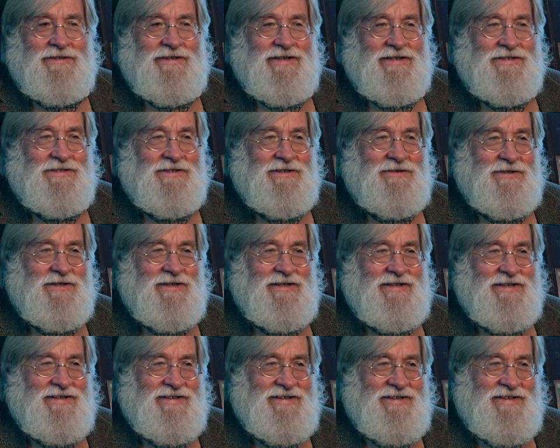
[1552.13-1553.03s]

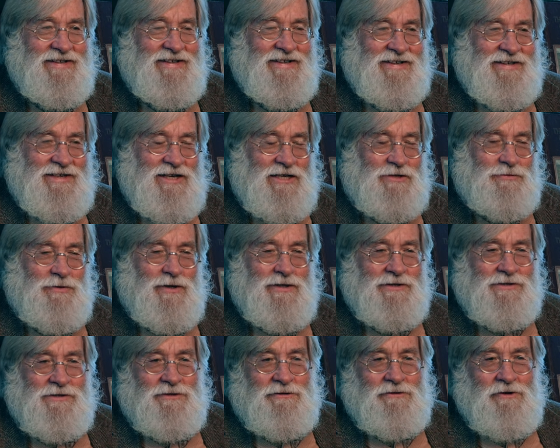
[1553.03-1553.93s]
Thanksgiving, as well
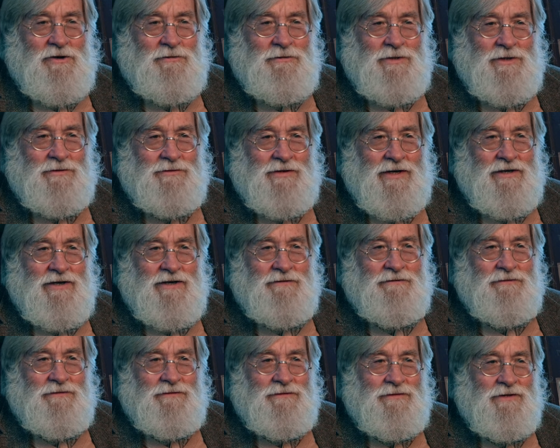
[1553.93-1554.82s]
as the chroma right
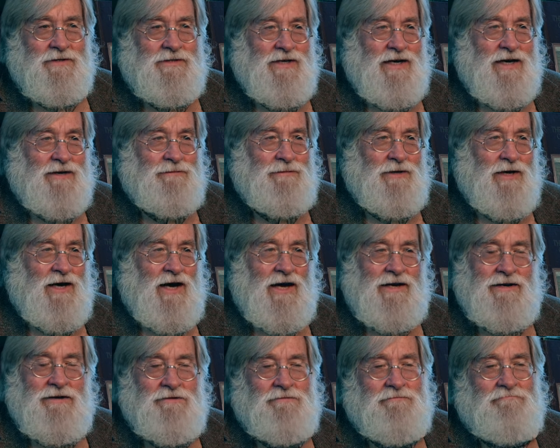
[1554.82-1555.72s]
off the top. Now, I
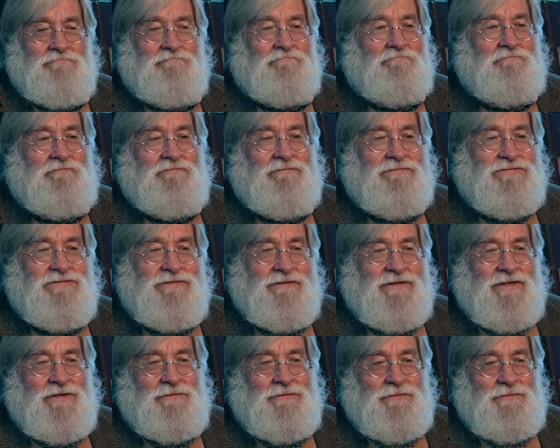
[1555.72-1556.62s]
don't,
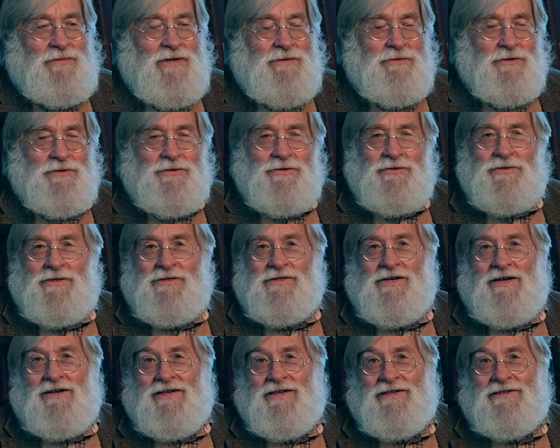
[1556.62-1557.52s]
people do this
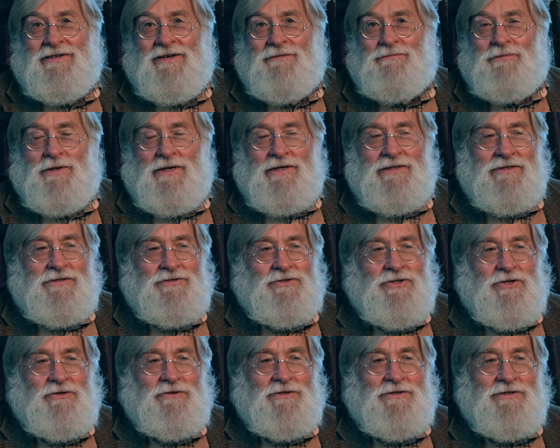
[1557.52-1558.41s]
online, they play
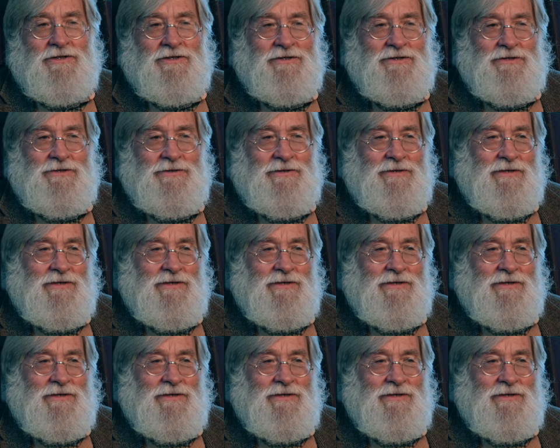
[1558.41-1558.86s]
jokes on you.